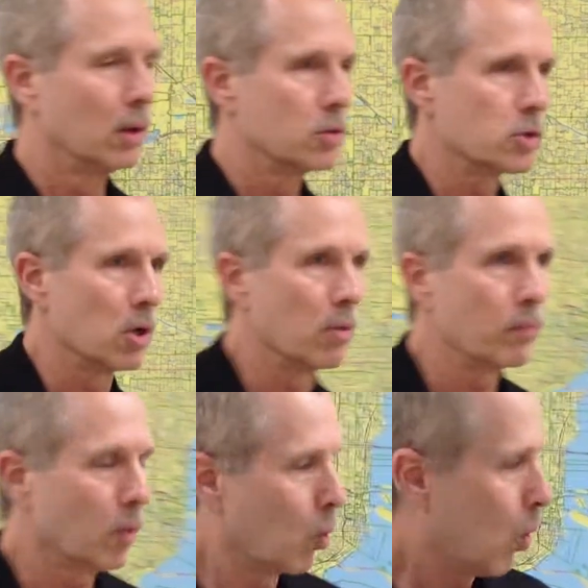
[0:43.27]
So
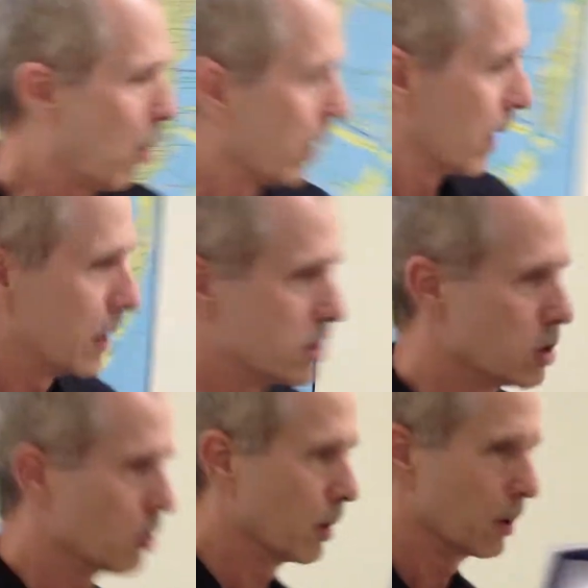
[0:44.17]
what we're going to
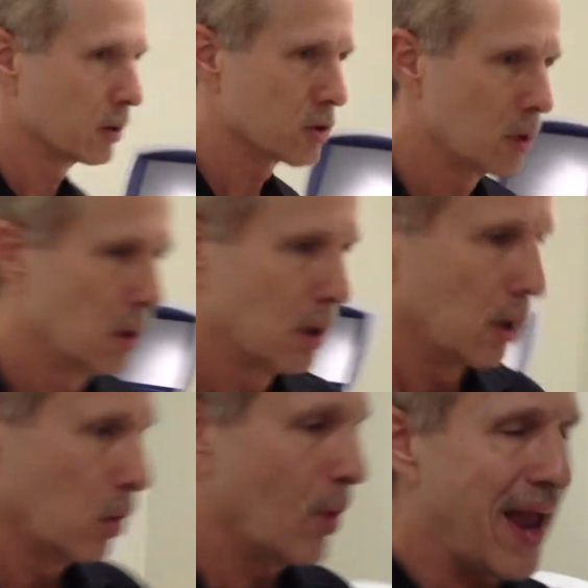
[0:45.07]
do is
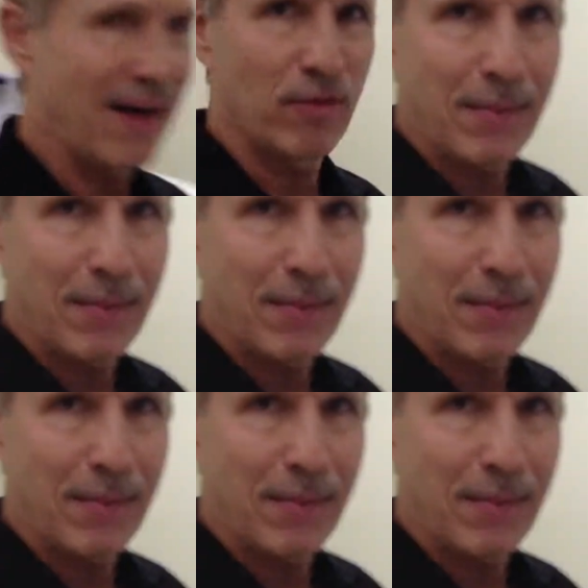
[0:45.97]
we have a